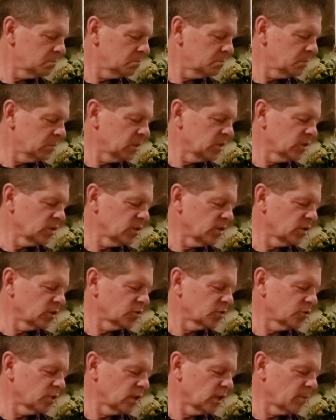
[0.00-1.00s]
It's an
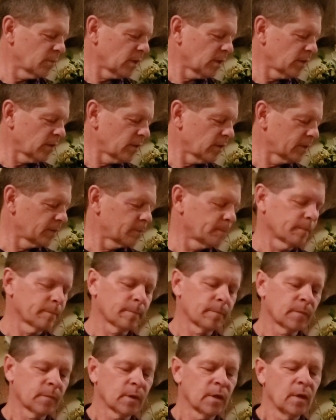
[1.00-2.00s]
Extreme, I think.
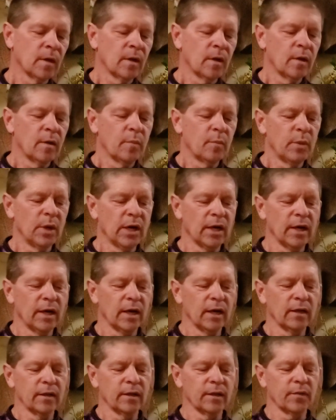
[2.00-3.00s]

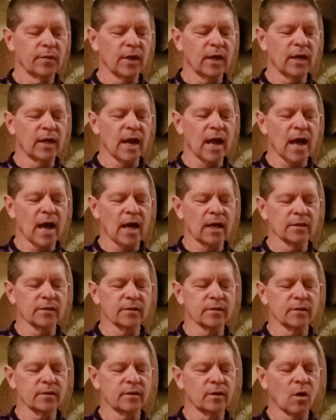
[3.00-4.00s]
But the thing has,
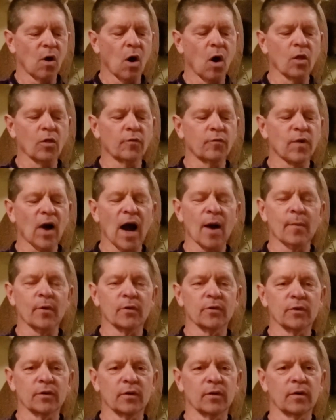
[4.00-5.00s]
all the
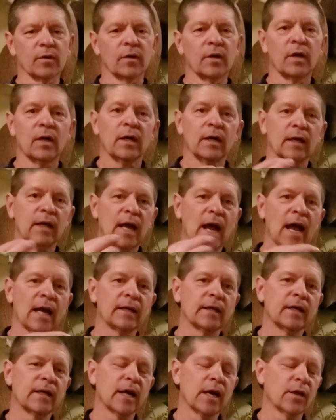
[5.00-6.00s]
fibers are ganged
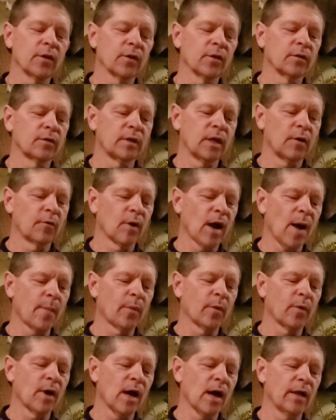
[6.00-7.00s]
together. They wrap
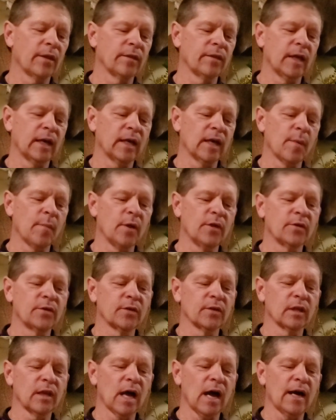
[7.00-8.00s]
around and they come into
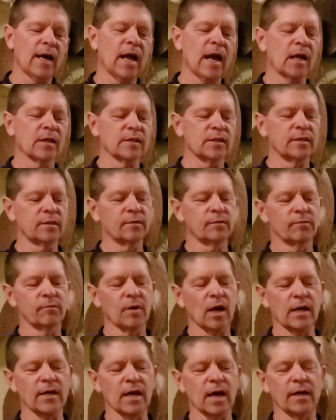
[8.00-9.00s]
the light housing
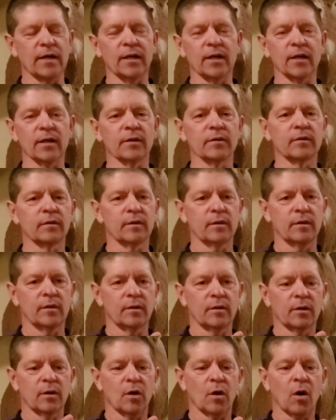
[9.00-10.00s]
right down here.
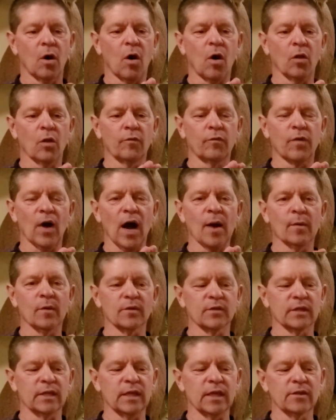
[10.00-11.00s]
All the
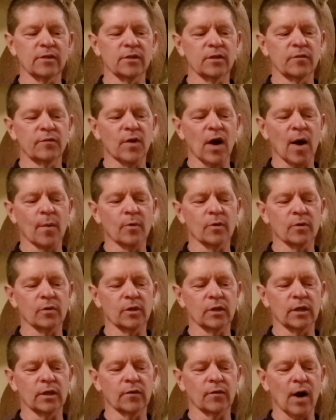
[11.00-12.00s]
fibers, the ends of the fiber are
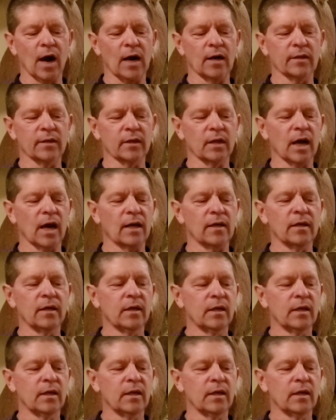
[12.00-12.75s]
looking right at the light.